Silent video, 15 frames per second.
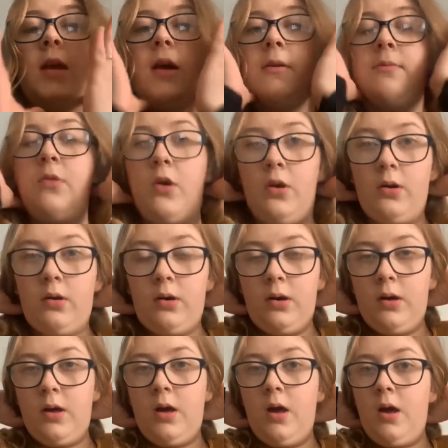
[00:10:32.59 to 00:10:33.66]

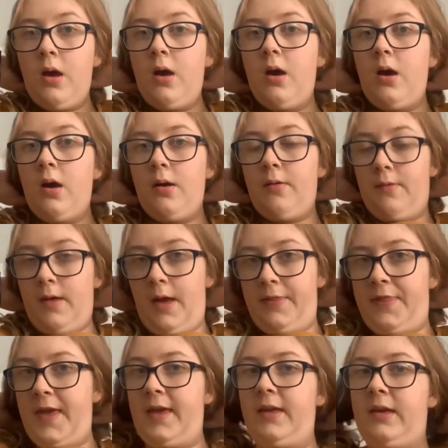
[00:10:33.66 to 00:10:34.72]
I
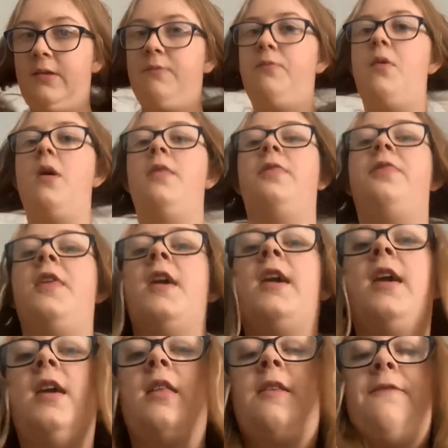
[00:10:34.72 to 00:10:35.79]
think one
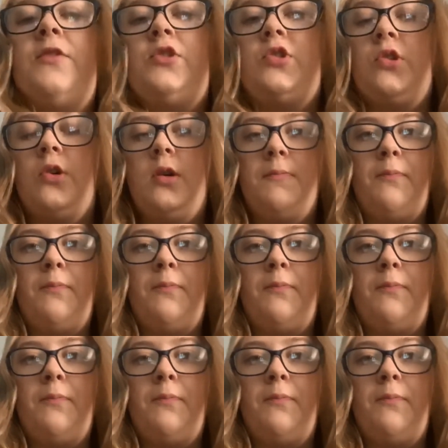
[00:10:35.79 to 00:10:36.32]
thing is for sure,